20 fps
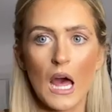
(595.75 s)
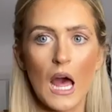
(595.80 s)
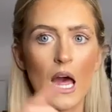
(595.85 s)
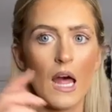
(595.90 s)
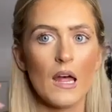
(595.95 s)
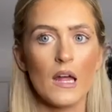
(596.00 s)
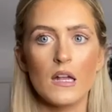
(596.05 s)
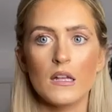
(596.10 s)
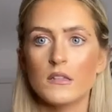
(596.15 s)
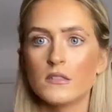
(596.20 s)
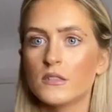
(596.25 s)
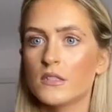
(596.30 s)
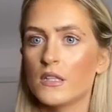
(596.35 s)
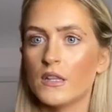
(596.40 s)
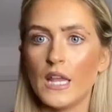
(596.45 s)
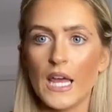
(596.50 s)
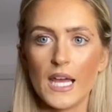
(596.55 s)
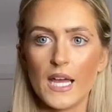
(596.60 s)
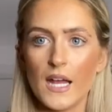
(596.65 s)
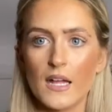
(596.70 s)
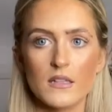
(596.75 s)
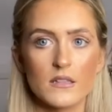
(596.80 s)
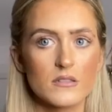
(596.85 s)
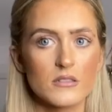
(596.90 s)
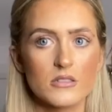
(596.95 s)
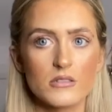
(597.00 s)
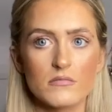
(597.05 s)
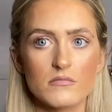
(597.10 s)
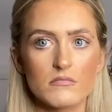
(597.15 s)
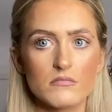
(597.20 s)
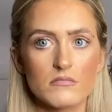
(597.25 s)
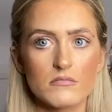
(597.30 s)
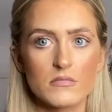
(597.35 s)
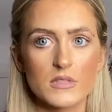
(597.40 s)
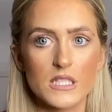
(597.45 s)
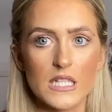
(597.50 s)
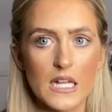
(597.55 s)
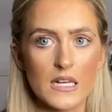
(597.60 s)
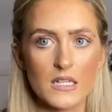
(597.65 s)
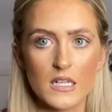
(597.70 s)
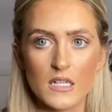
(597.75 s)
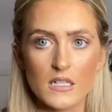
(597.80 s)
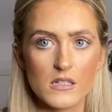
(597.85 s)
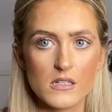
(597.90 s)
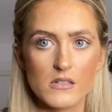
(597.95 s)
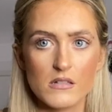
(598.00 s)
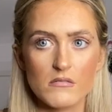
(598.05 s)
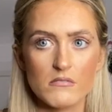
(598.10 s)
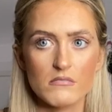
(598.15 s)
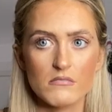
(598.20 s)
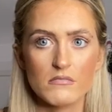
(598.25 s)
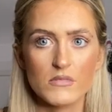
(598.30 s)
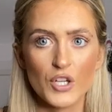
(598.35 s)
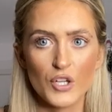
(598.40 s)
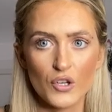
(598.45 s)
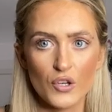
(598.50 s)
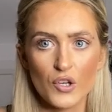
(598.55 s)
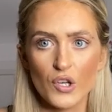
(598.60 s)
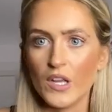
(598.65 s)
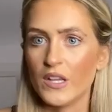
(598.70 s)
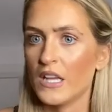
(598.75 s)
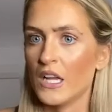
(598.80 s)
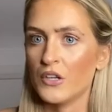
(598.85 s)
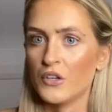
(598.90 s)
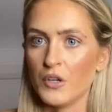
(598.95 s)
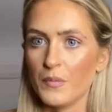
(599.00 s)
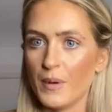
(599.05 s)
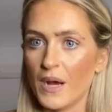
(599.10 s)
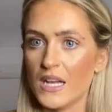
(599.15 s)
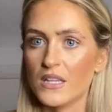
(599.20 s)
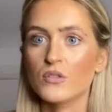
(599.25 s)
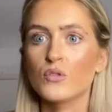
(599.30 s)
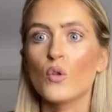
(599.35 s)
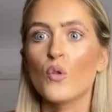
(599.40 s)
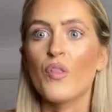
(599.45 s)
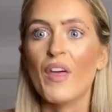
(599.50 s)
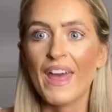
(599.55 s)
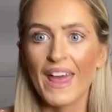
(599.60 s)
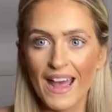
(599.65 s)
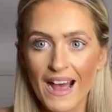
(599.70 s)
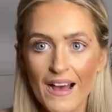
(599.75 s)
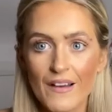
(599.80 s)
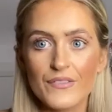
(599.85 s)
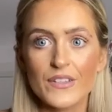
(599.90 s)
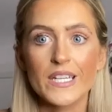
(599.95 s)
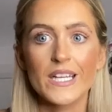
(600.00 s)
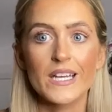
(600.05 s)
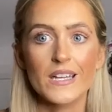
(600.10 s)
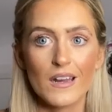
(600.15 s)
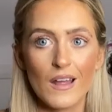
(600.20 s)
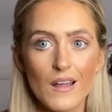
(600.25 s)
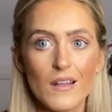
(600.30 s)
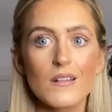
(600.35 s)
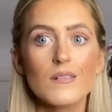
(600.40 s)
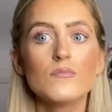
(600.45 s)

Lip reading: and they can't send it to you, and then you no, they have to get it